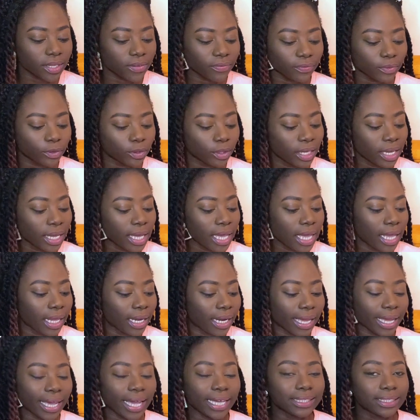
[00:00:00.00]
even,
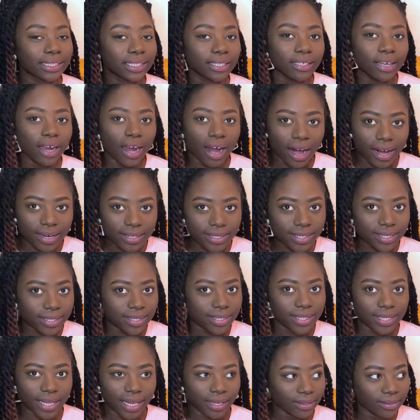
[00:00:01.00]
like, I did art
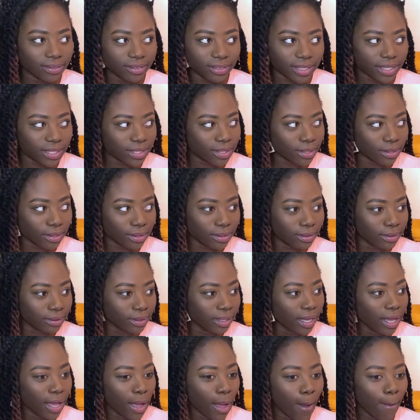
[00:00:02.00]
in secondary school,
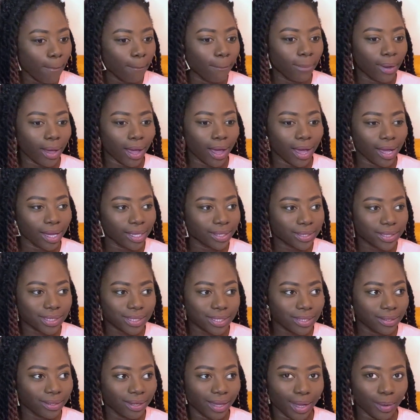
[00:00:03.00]
but
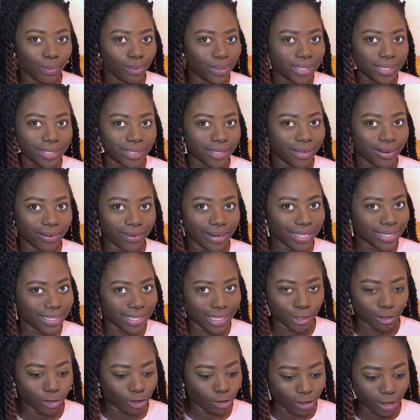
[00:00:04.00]
I wasn't great
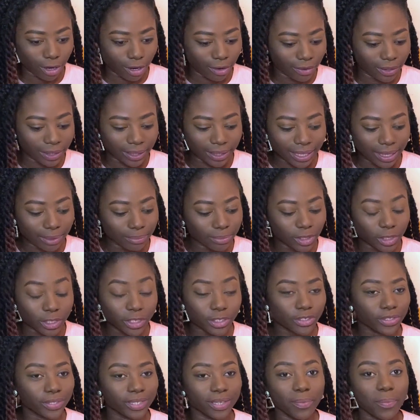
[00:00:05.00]
at drawing. I'm
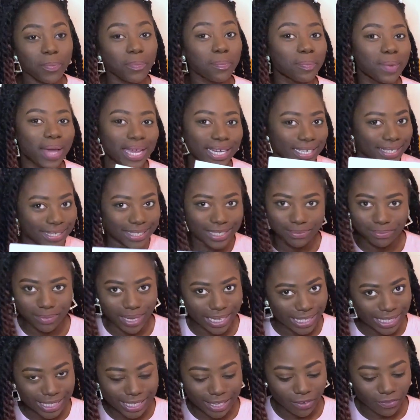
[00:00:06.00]
just managing
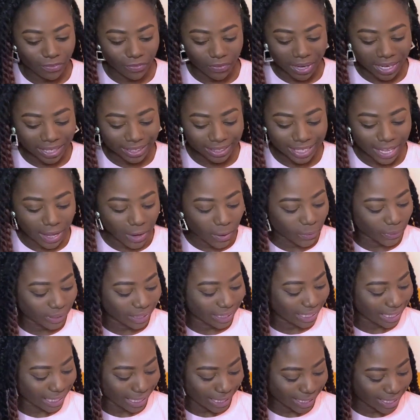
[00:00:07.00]
myself right now
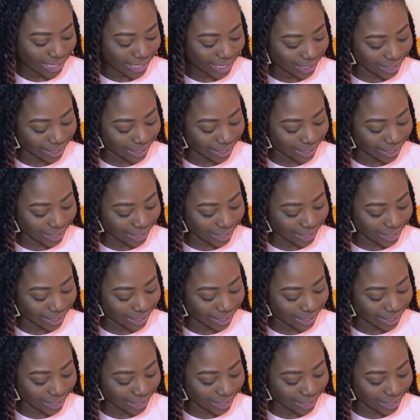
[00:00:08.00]
with this.